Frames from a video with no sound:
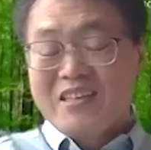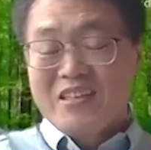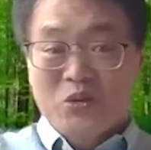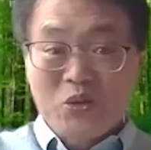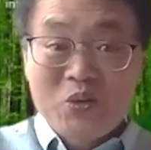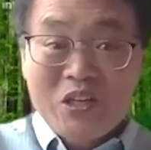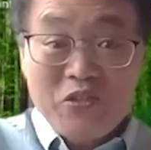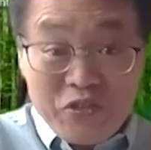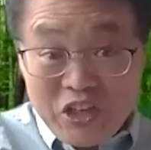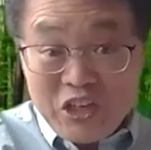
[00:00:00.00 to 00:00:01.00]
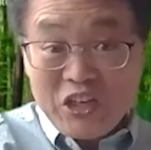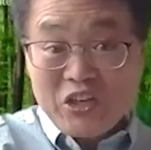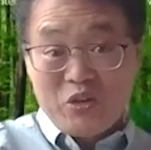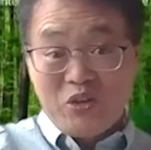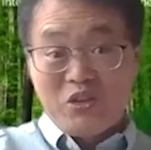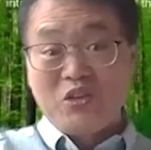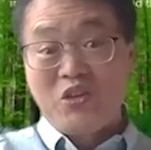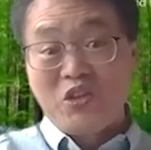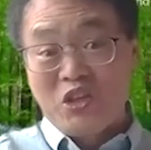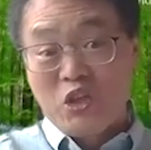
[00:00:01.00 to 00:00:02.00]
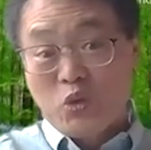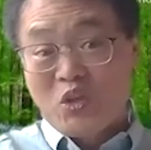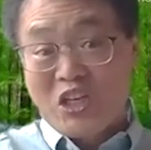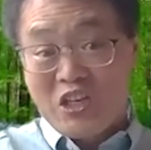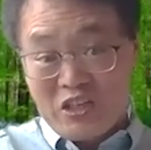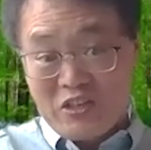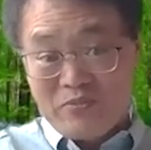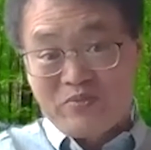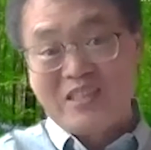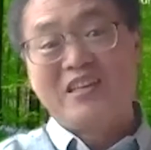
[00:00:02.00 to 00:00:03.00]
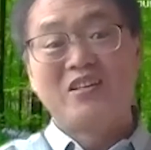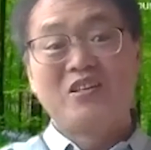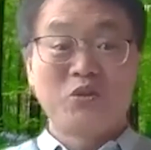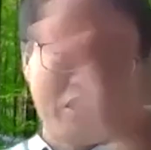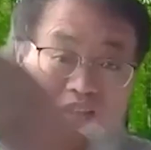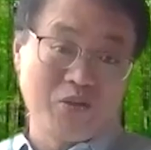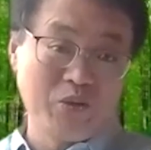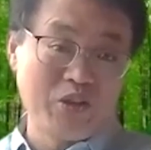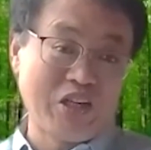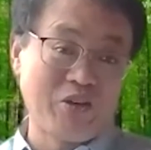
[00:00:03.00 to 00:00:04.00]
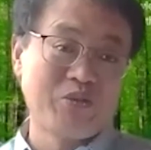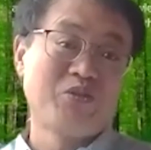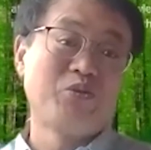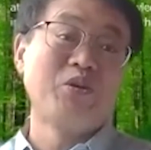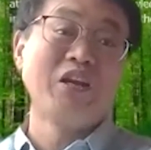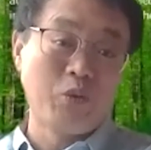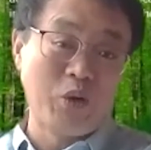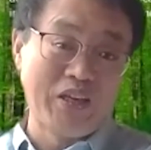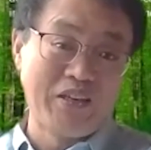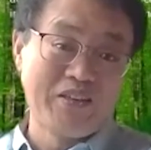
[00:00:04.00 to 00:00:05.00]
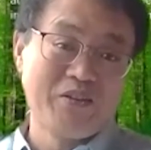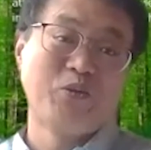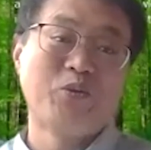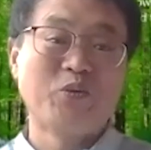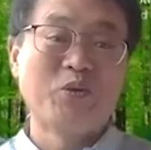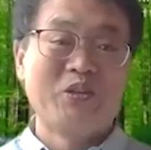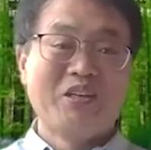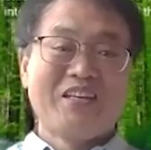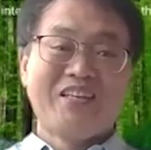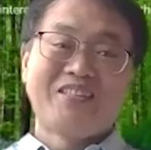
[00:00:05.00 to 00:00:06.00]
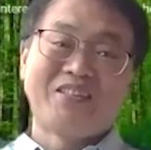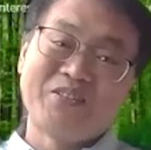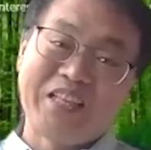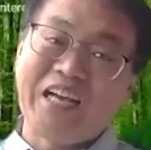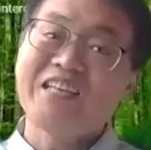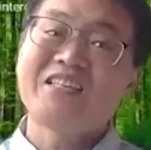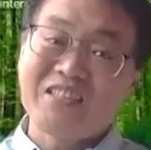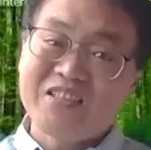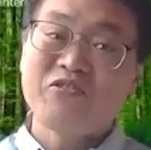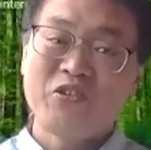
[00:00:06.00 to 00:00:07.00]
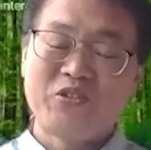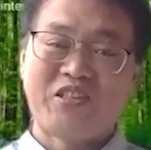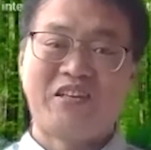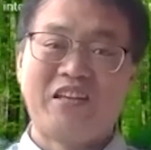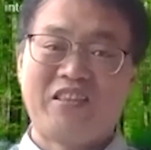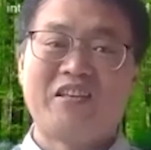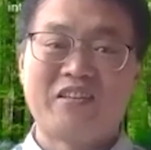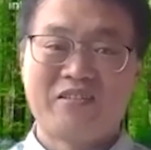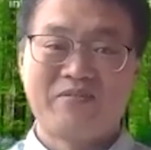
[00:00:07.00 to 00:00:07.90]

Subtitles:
you only feed the new data and you get the results right away. So that's the future, I think.